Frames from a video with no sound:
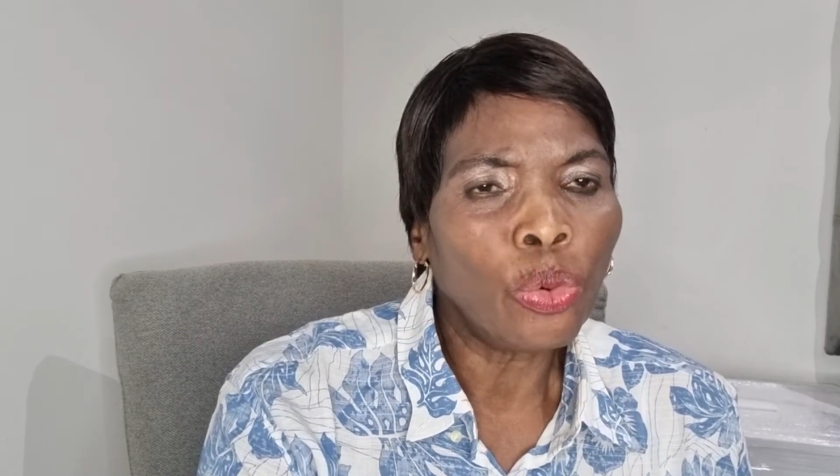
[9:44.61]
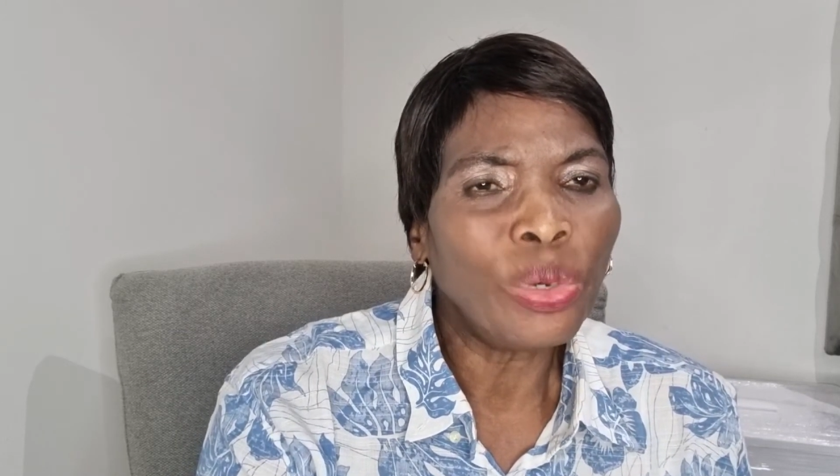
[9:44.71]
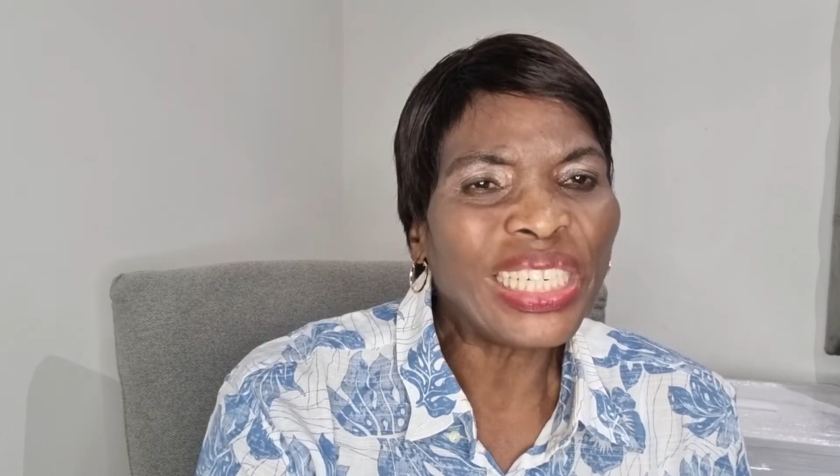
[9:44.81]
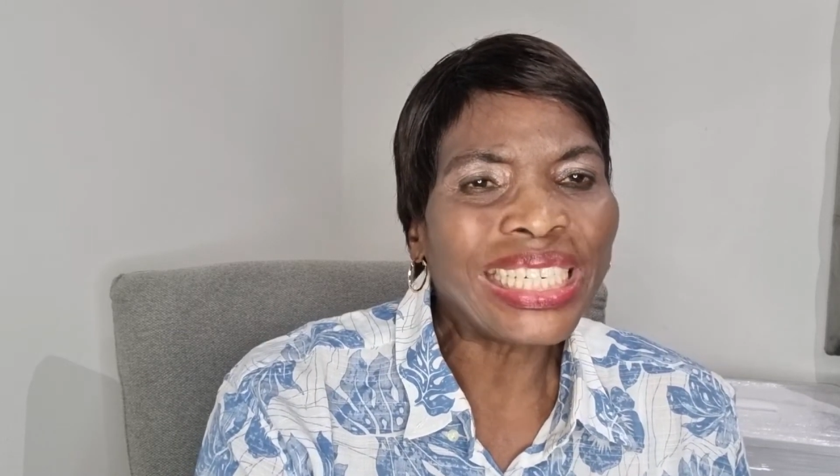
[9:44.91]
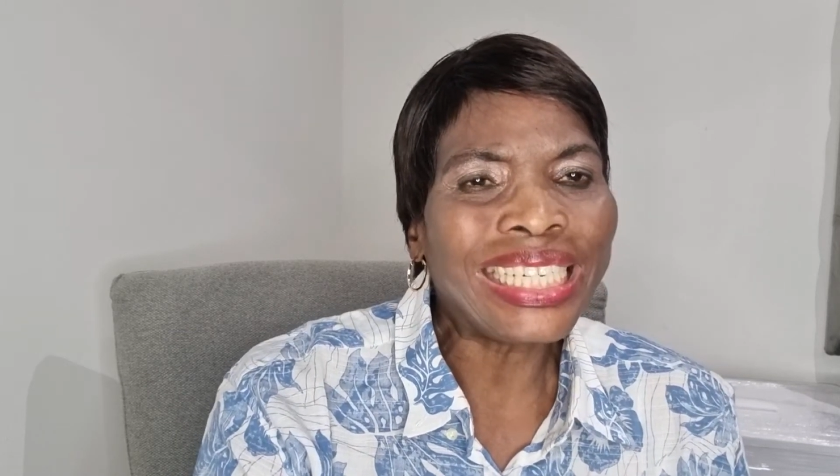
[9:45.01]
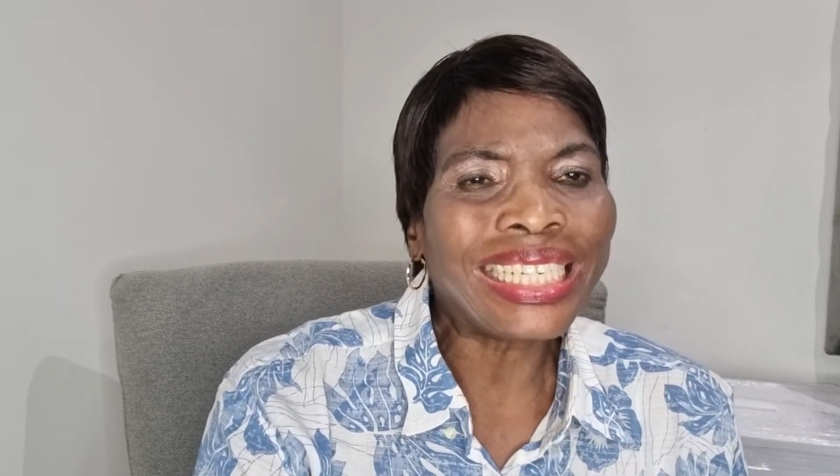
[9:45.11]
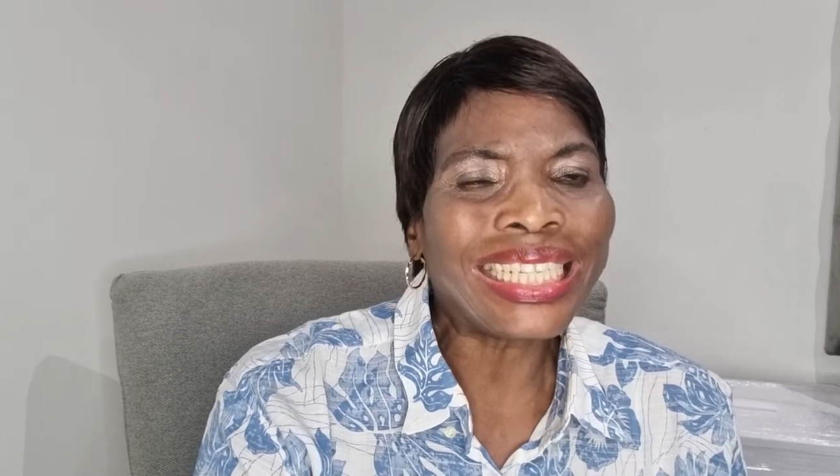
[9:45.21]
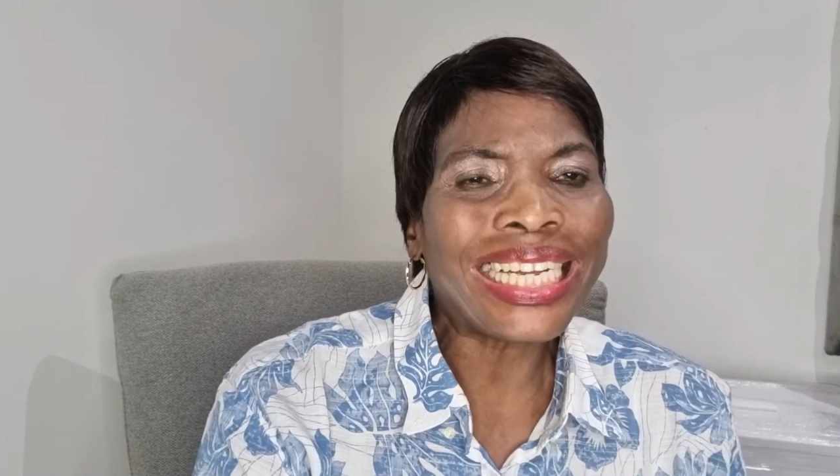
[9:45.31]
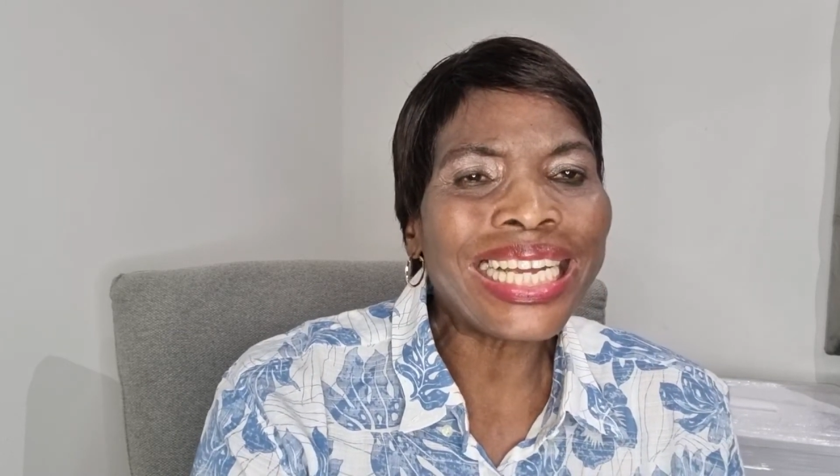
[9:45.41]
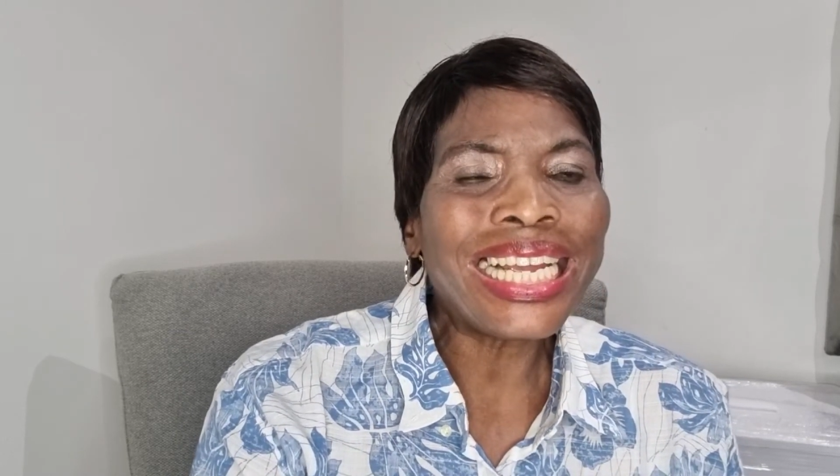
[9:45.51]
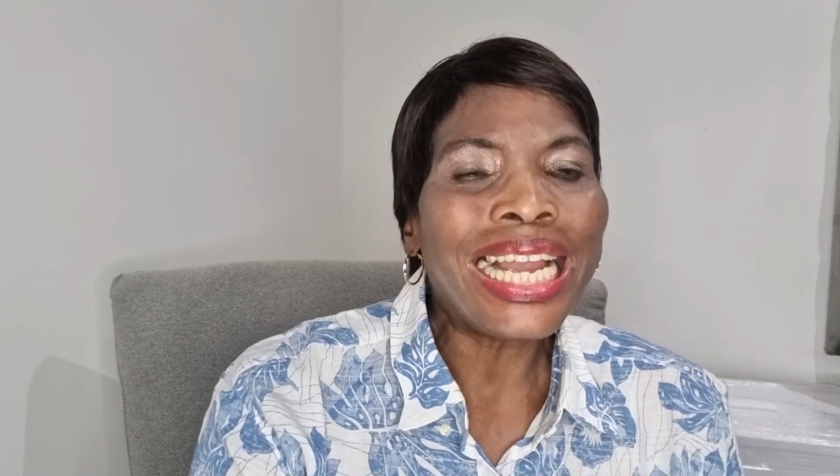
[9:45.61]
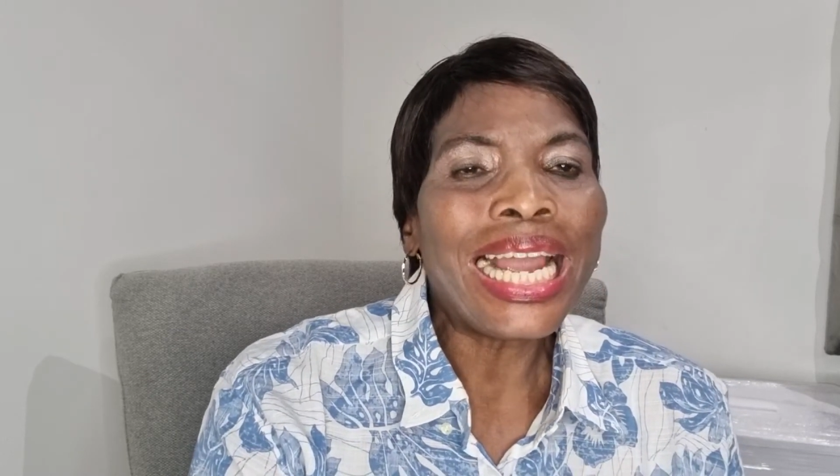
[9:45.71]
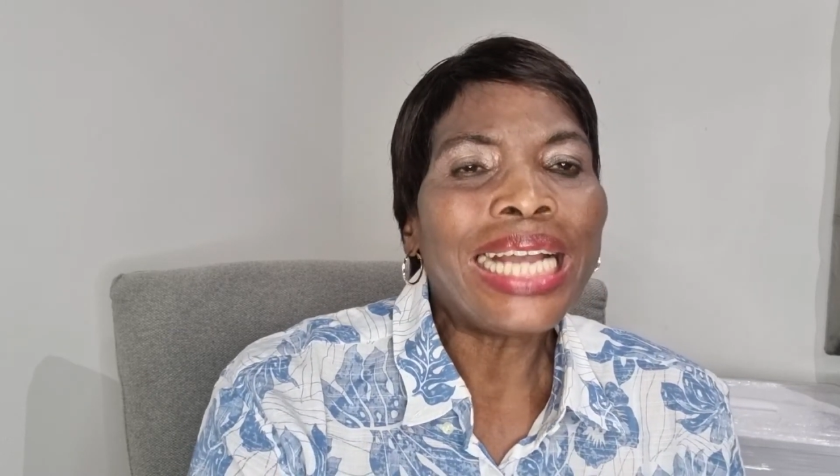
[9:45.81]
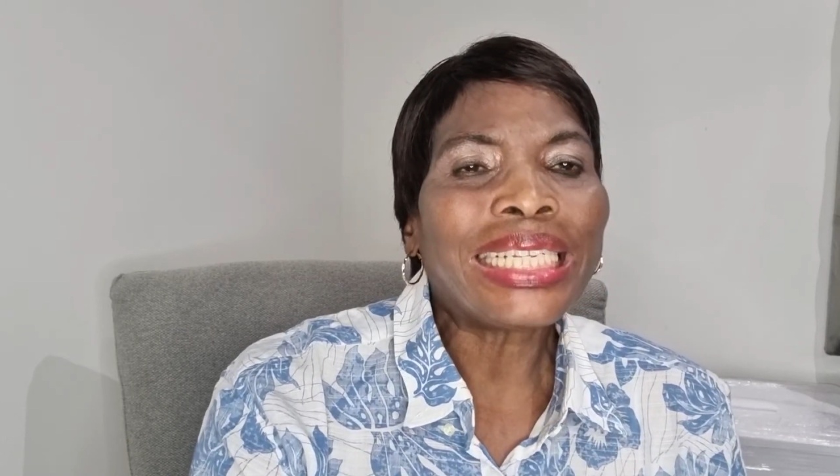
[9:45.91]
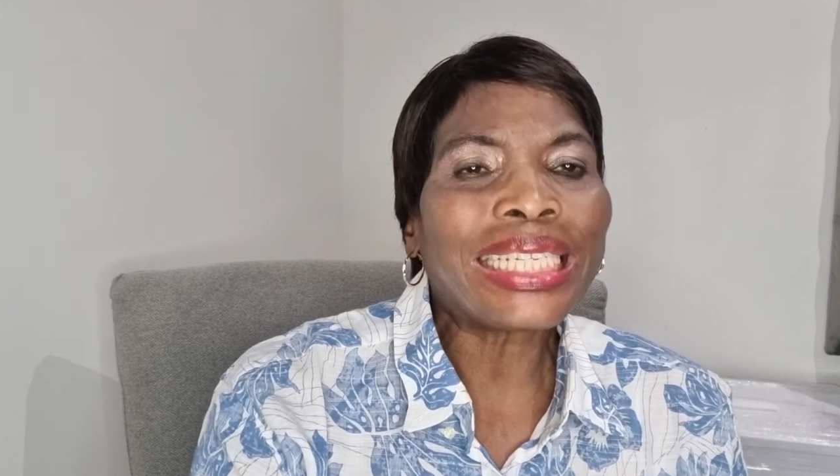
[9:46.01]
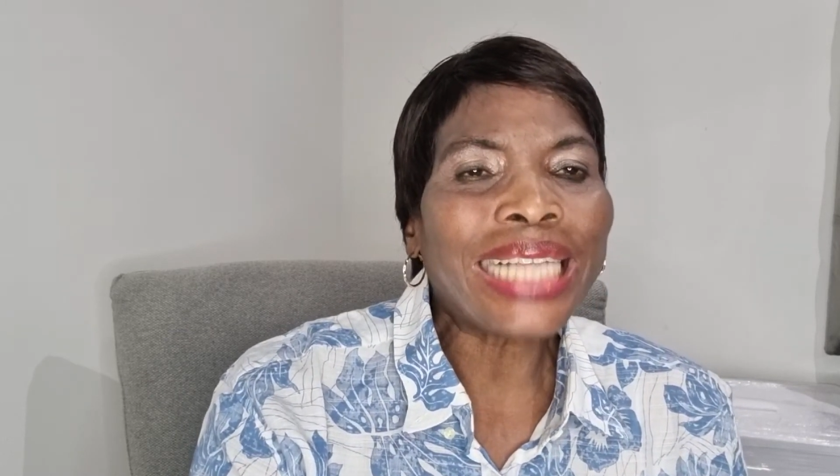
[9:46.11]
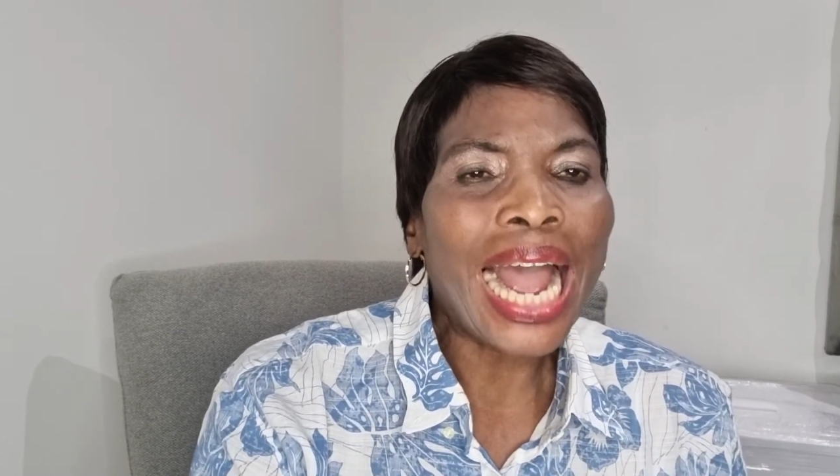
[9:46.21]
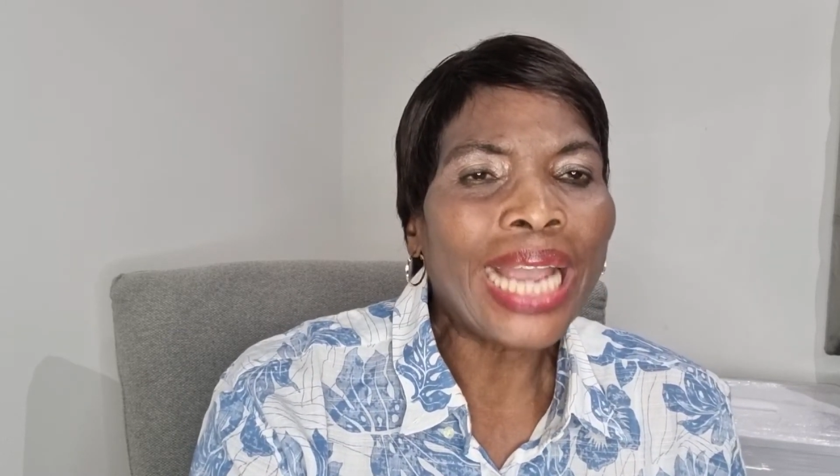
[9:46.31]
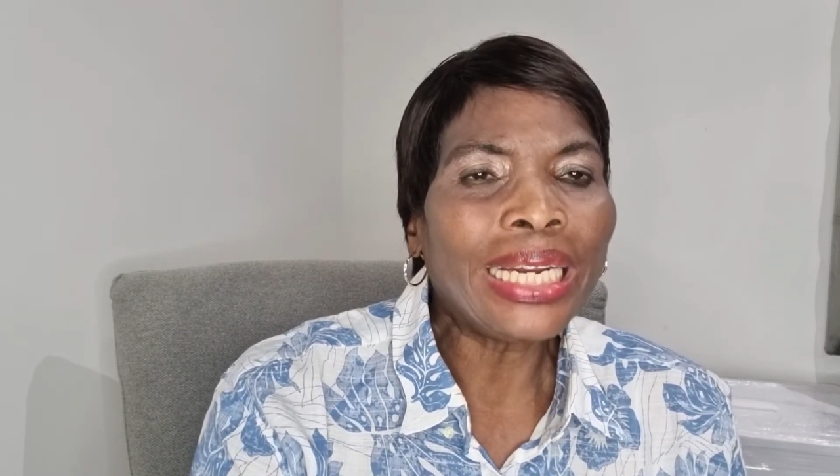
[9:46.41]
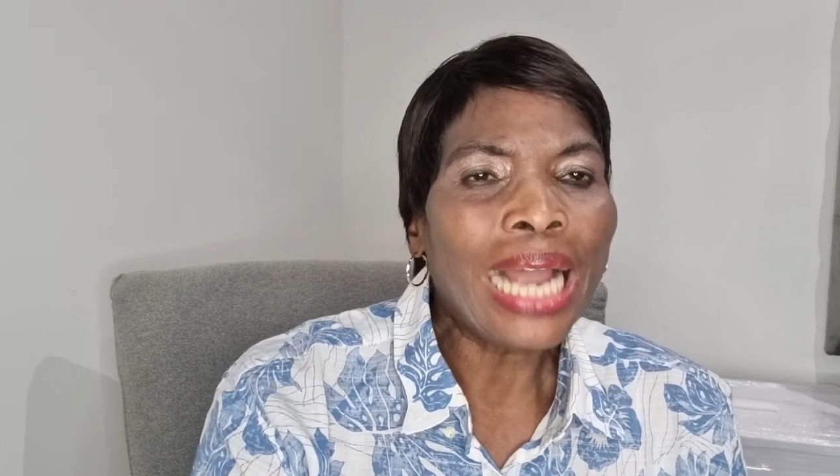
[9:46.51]
which is the
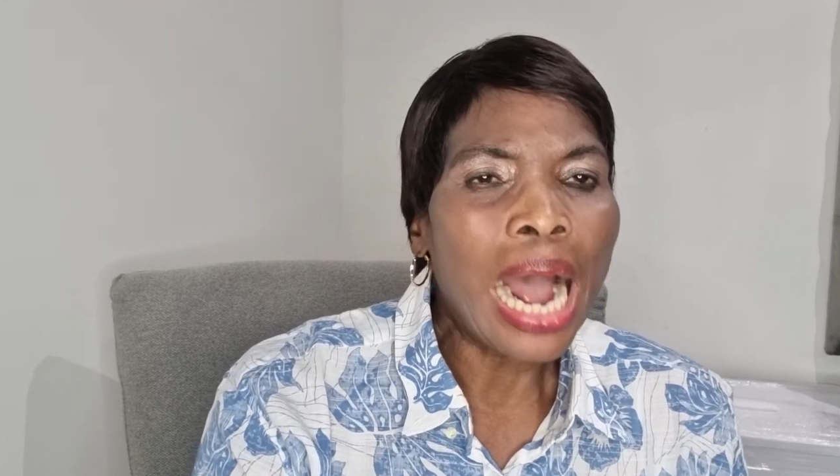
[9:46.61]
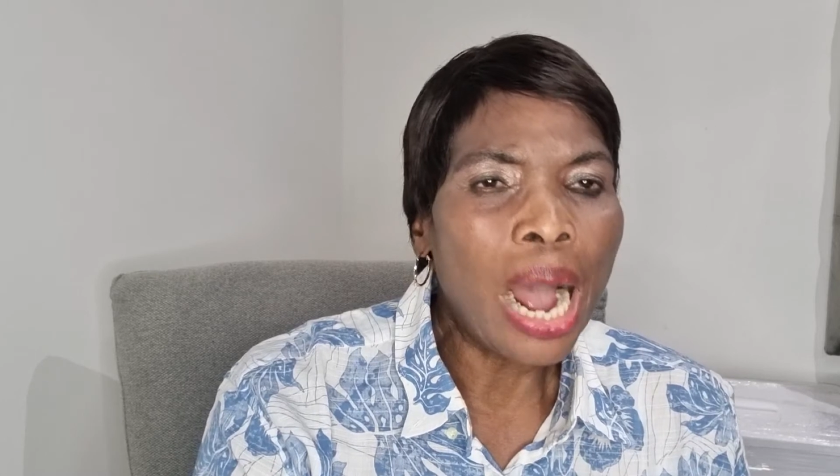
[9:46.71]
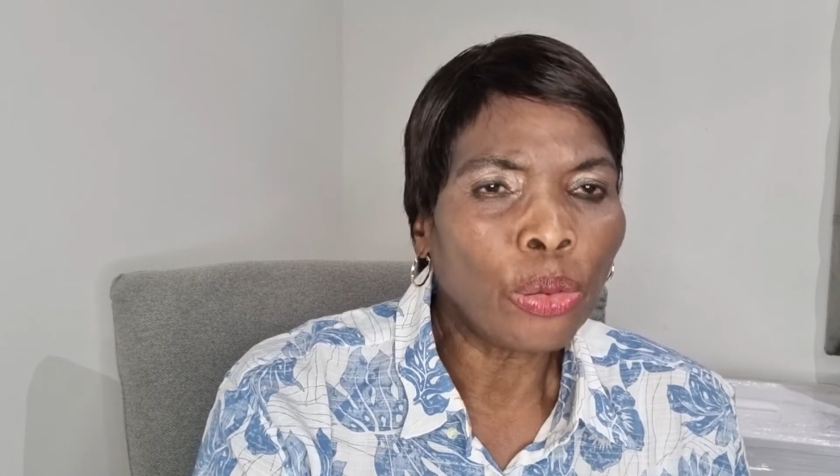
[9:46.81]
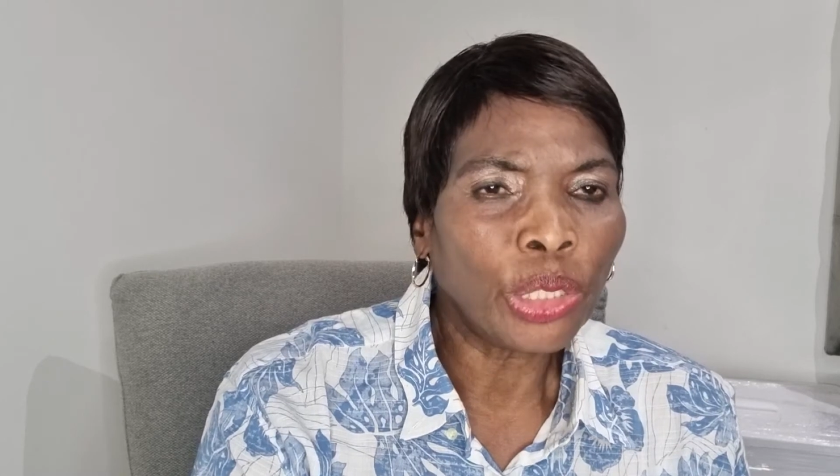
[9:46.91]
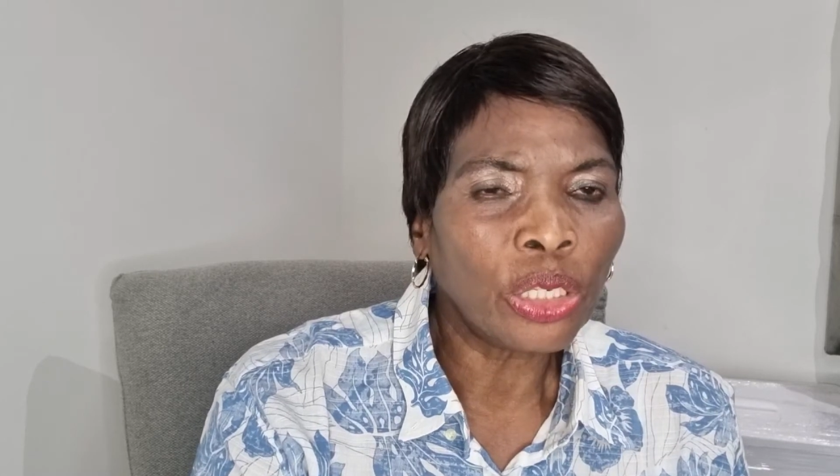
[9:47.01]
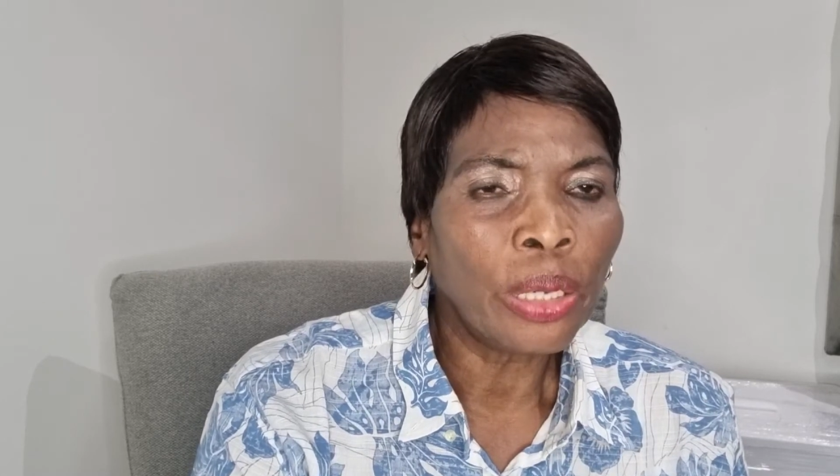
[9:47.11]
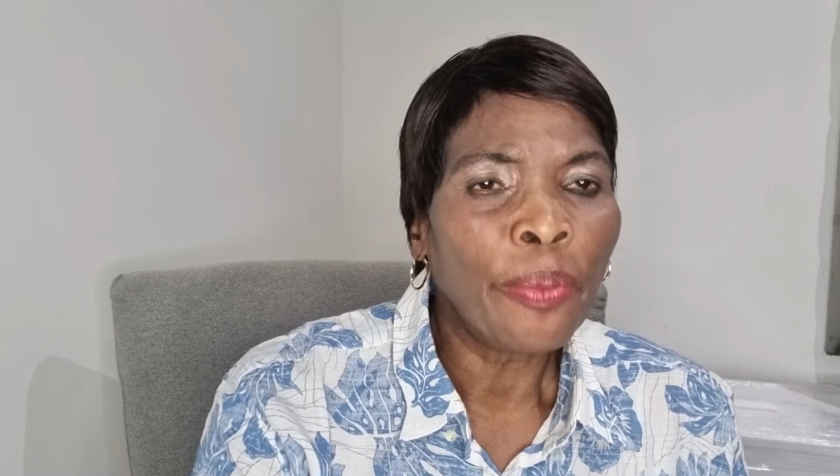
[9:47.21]
sign out.